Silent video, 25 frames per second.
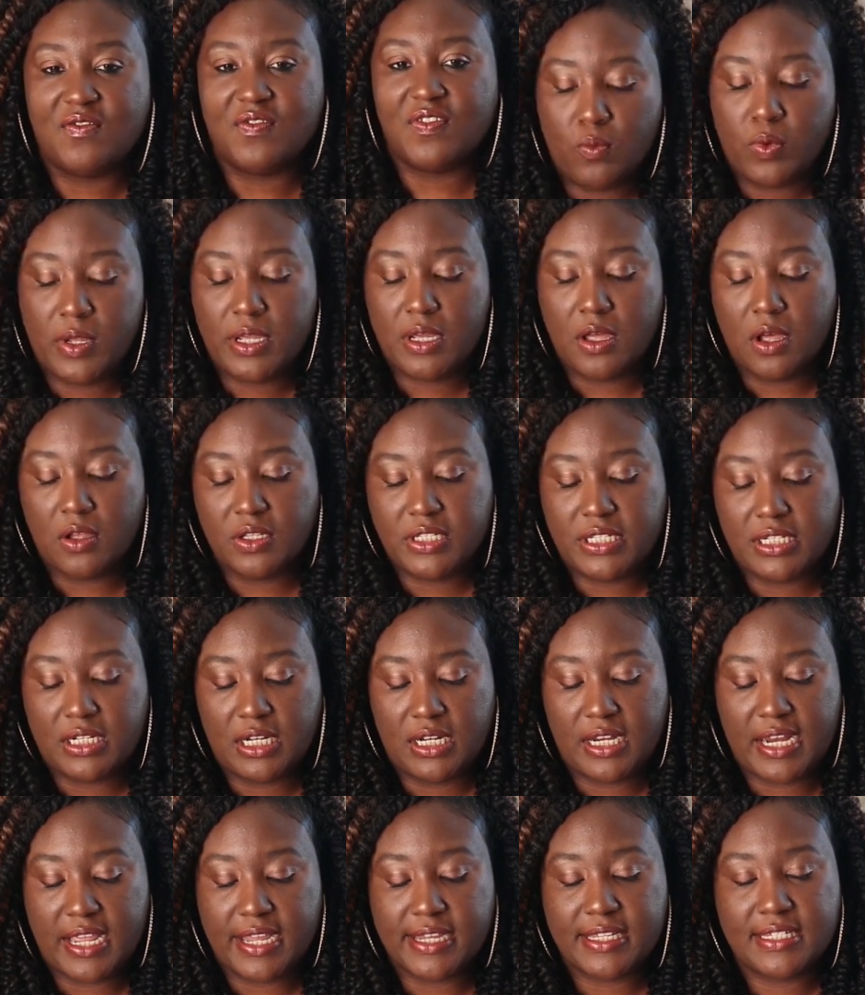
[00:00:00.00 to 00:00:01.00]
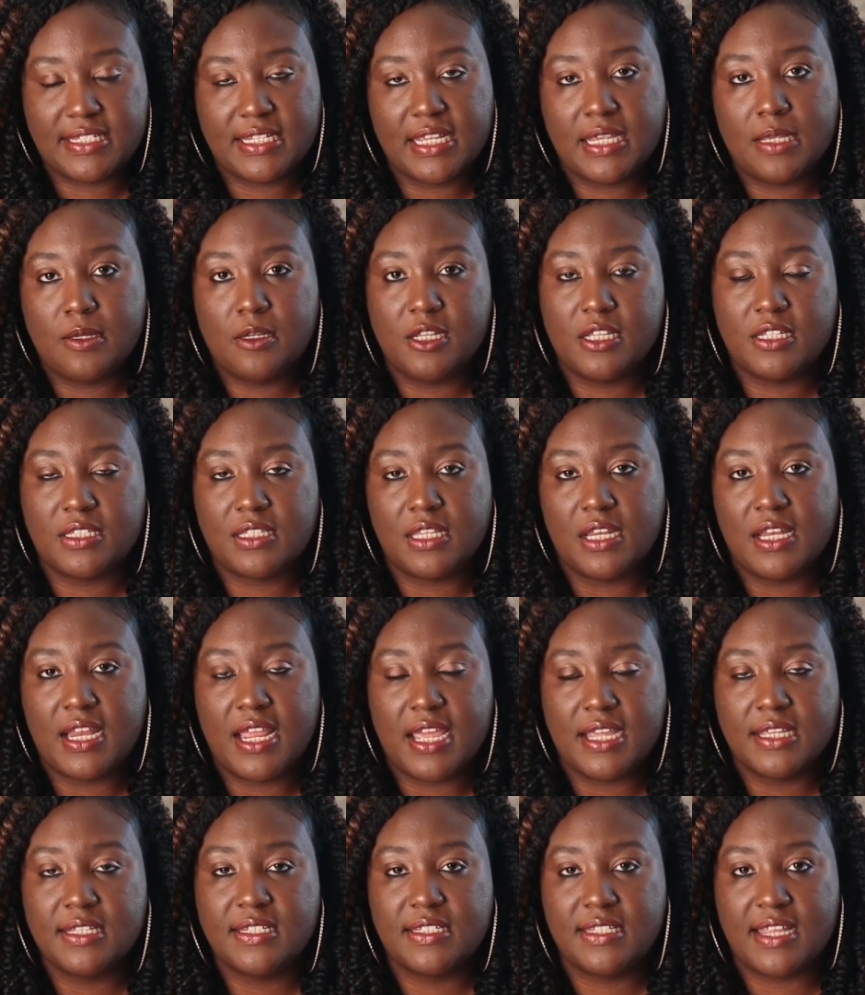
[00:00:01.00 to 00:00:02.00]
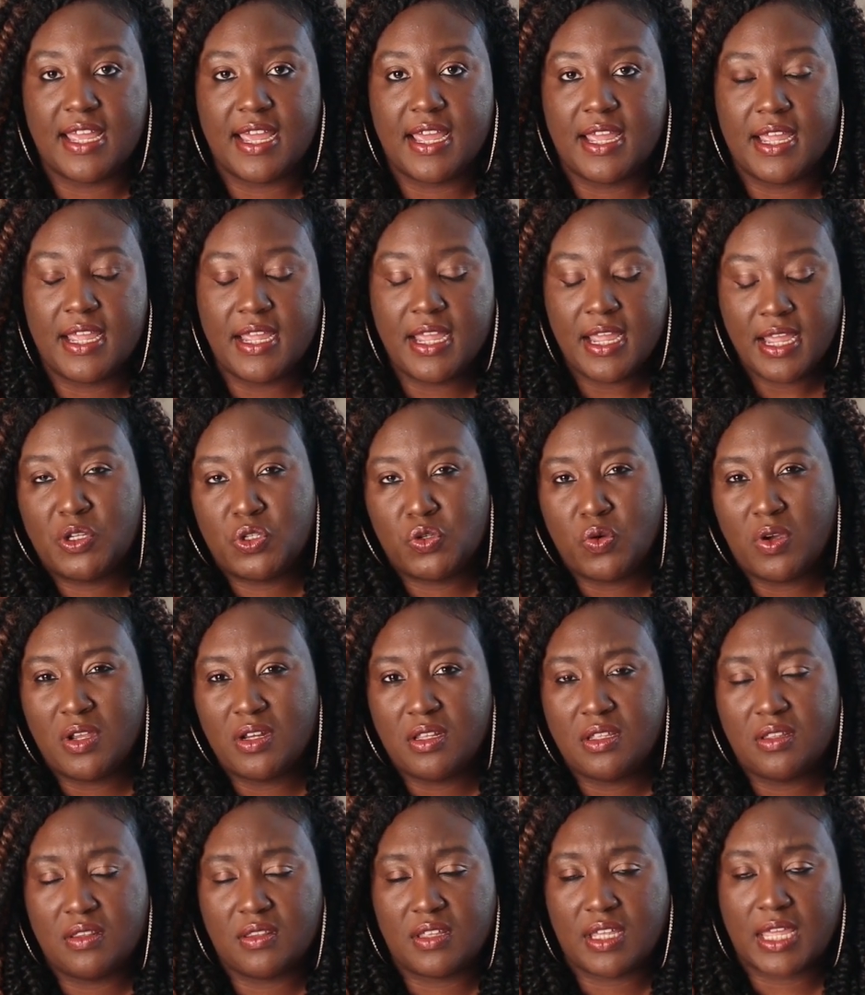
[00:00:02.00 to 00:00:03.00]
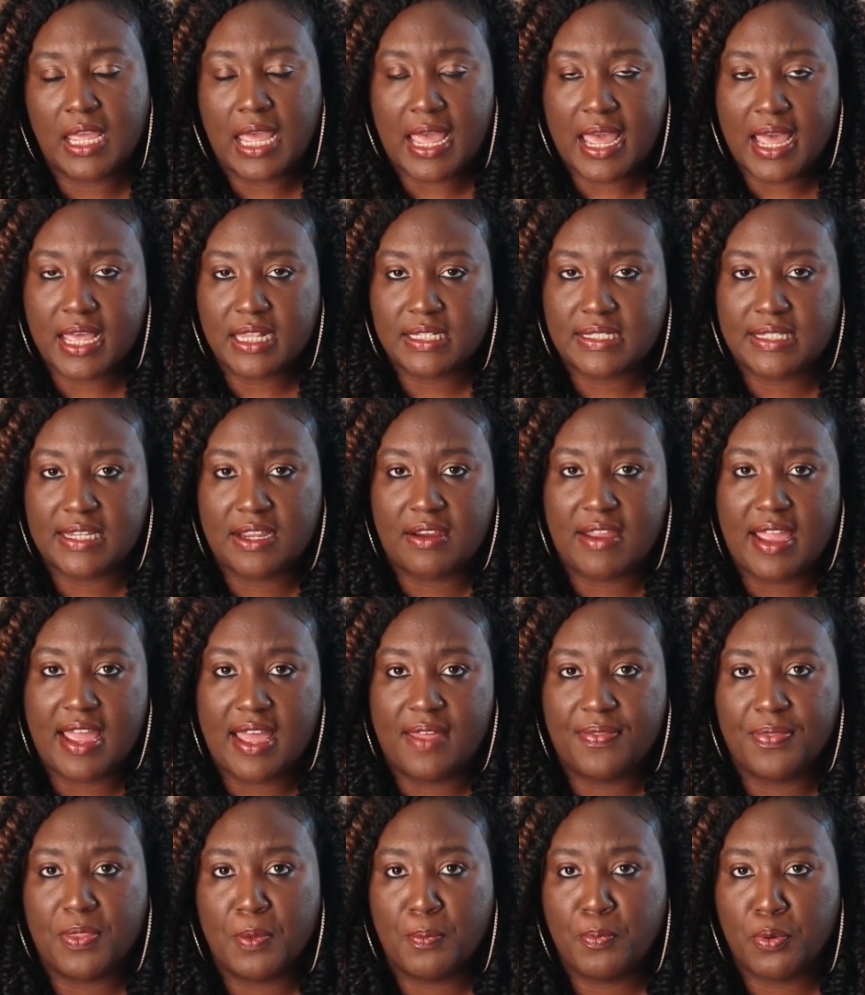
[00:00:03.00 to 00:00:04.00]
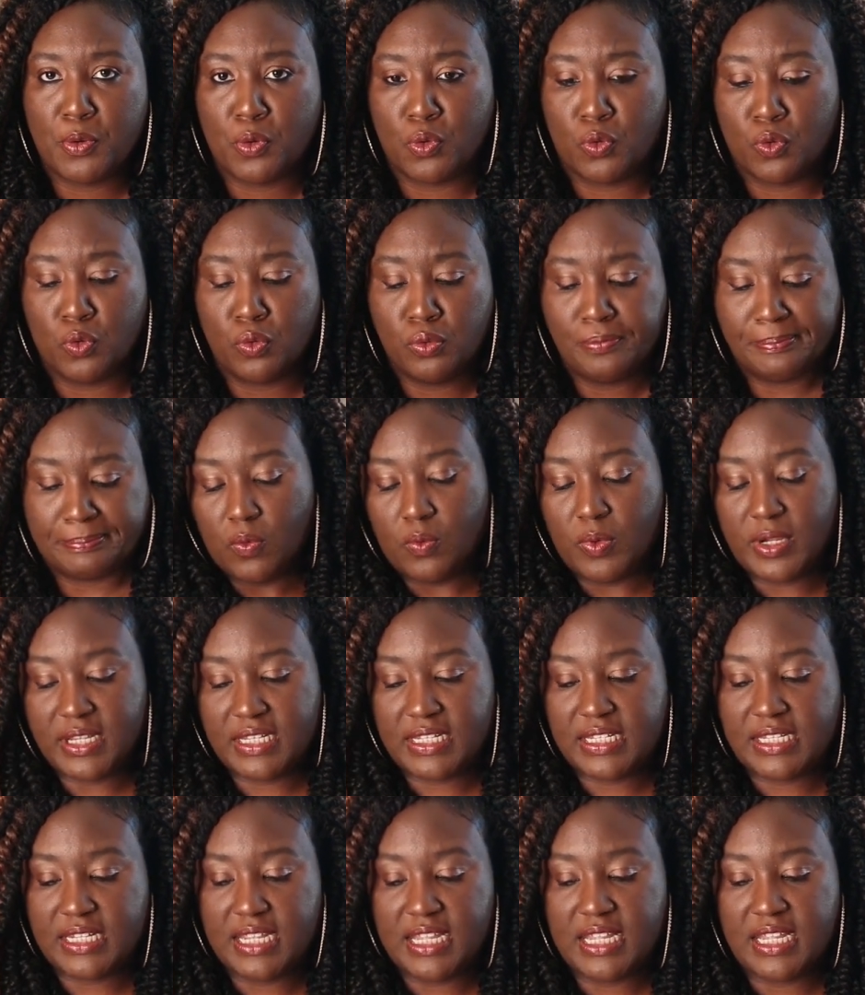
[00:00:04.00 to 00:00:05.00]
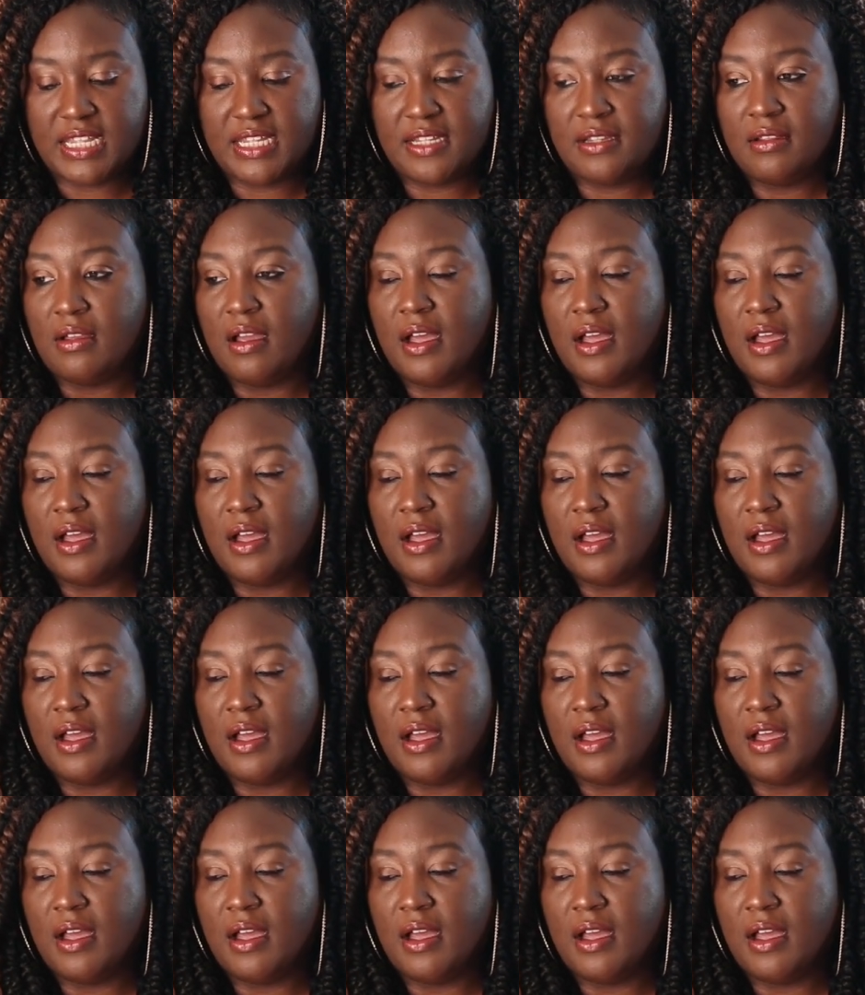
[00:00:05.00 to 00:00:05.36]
We go to the next scene. It's the next day. Majority of the cast, they're at the pool. We see